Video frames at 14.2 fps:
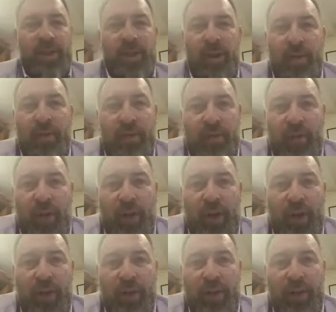So if you've
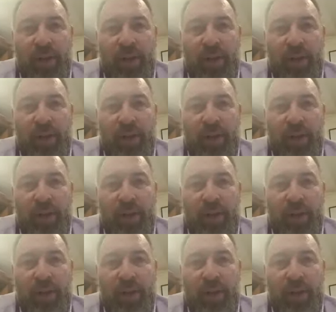got say a